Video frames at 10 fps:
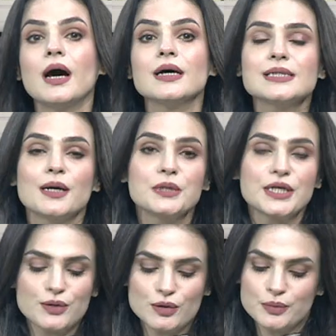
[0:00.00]
Assalamu
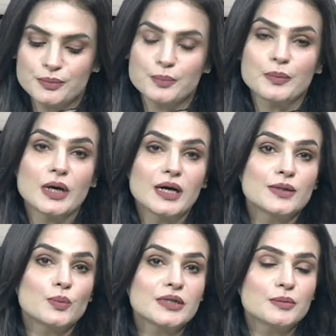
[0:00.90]
alaikum
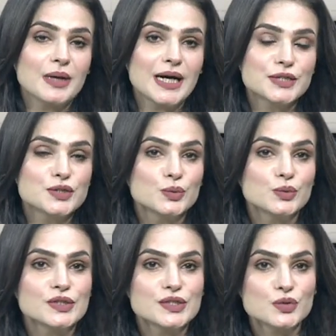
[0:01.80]
and welcome back to
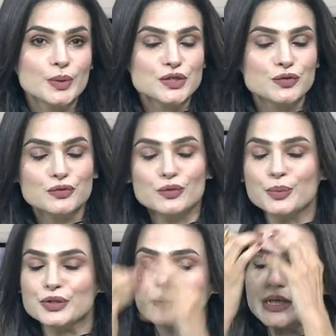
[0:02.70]
the Situation
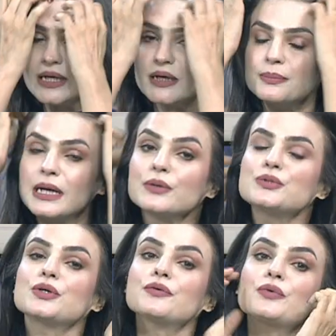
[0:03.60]
Room. We're talking
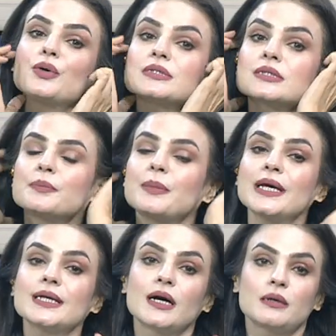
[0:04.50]
about, of course, the
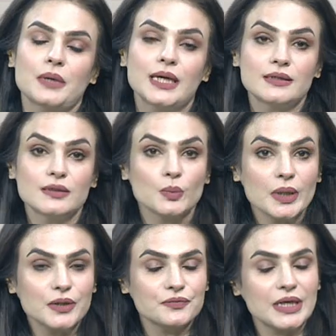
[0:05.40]
Pahalgam, and in the
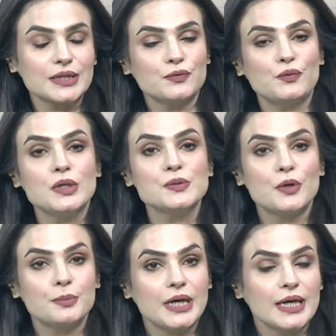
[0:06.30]
wake of that, the false
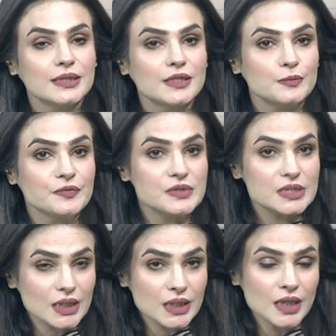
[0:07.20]
propaganda that we've
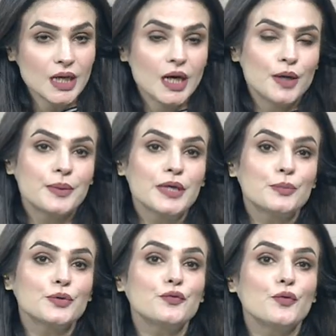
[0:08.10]
seen being
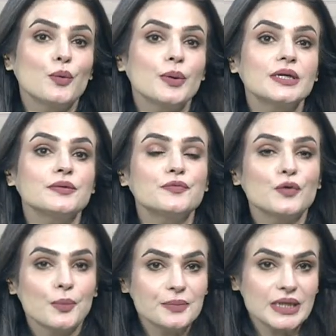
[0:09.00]
put forward
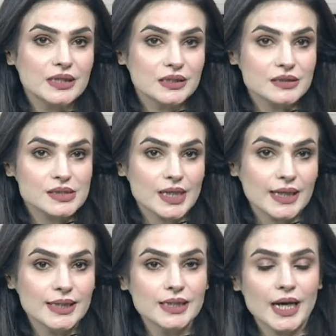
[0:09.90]
from the Indian
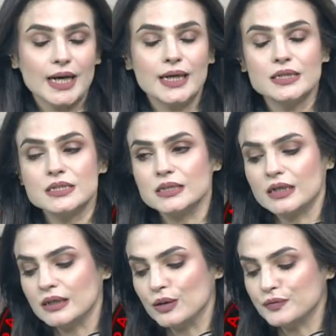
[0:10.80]
side, and
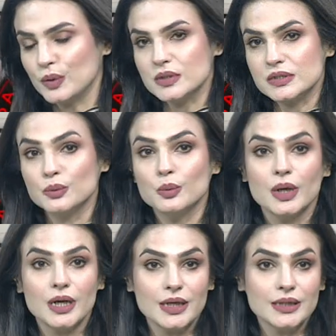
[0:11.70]
of course the
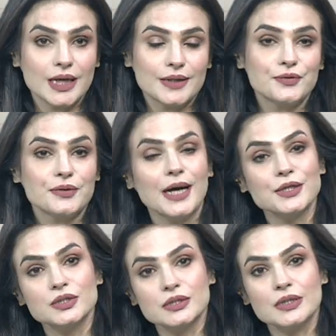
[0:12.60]
world and the
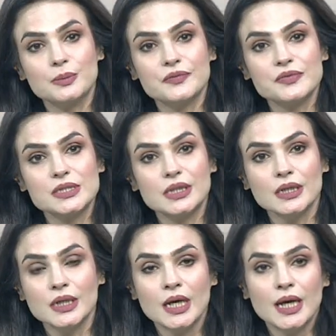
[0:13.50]
reaction that we've
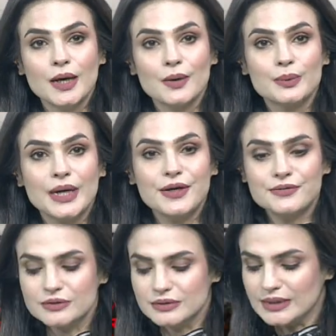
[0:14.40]
seen,
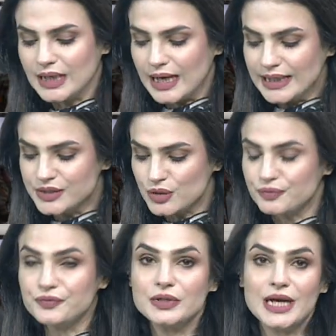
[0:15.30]
where the kind
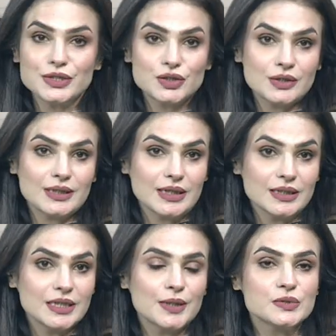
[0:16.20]
of reaction that
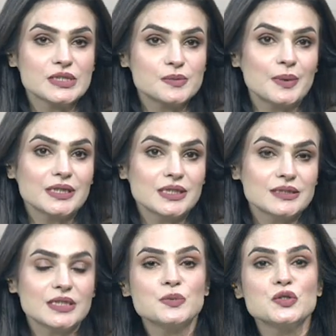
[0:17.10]
India was
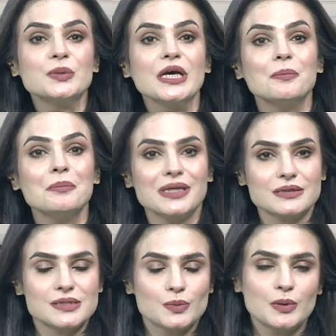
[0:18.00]
expecting seems to be
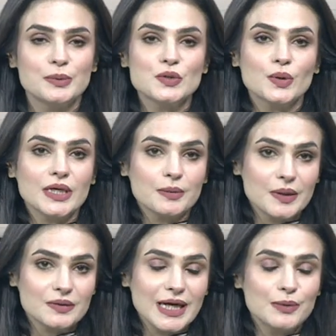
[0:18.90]
amiss. We'll be talking
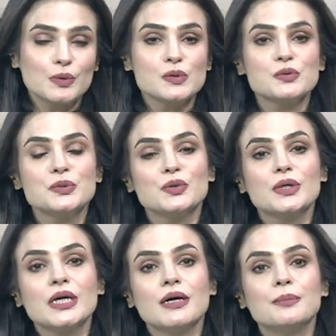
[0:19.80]
about that. We'll also be
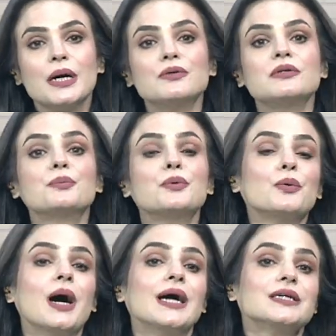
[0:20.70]
talking about the
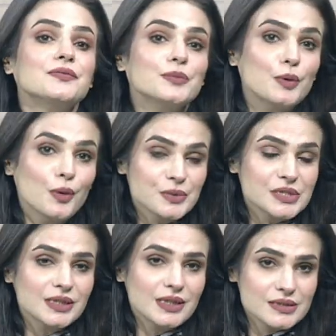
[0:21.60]
proactive
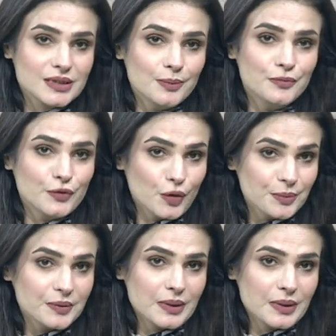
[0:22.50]
diplomacy that has come from the